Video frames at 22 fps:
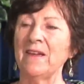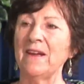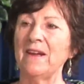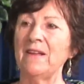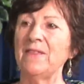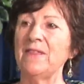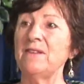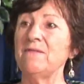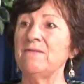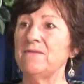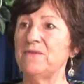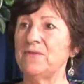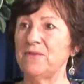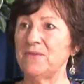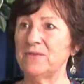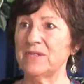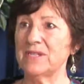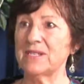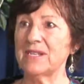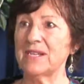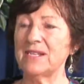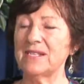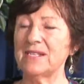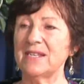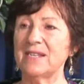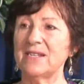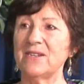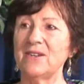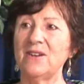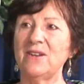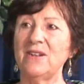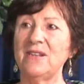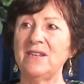And they fought, as I
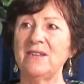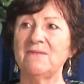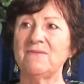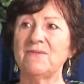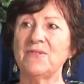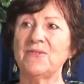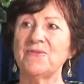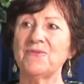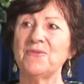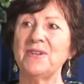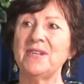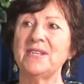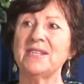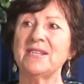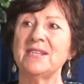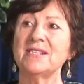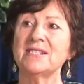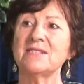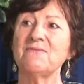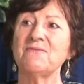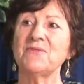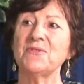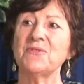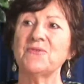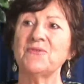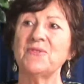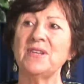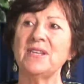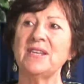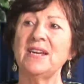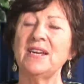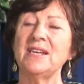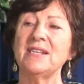said earlier, for three days and for
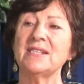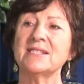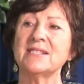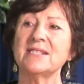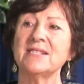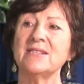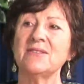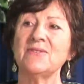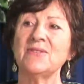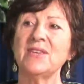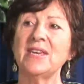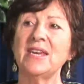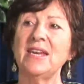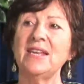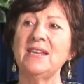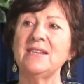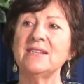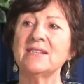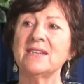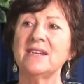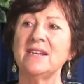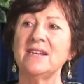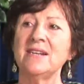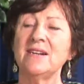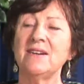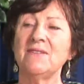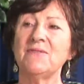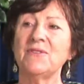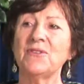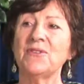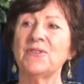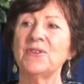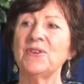three nights. And on the end
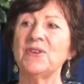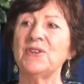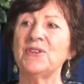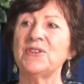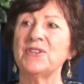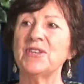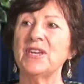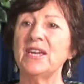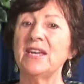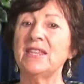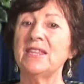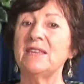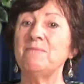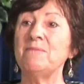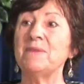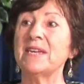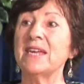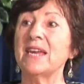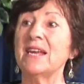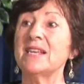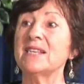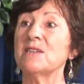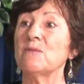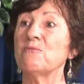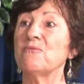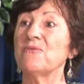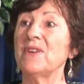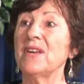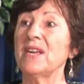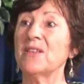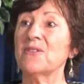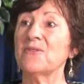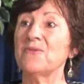of the third day, they began to
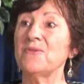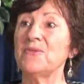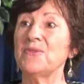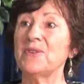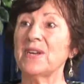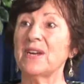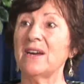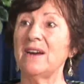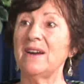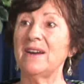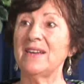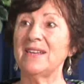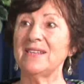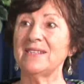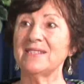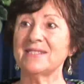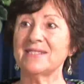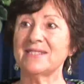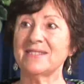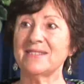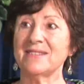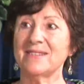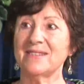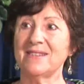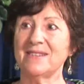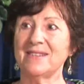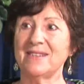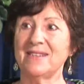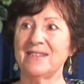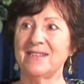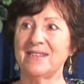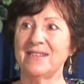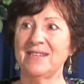break through the guys.
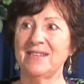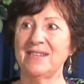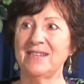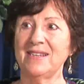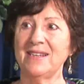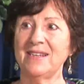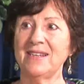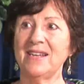Mm.